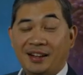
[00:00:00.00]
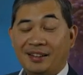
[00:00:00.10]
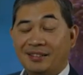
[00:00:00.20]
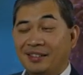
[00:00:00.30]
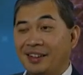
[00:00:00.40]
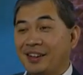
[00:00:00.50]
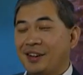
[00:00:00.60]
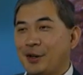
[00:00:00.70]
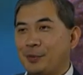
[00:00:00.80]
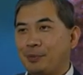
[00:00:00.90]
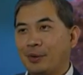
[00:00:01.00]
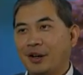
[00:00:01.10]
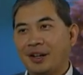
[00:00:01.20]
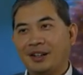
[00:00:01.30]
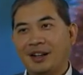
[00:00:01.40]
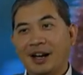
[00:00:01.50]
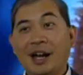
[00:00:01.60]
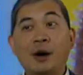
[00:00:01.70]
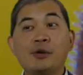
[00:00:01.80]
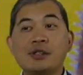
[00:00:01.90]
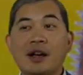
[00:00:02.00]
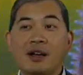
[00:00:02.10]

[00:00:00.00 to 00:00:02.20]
it. But I, I was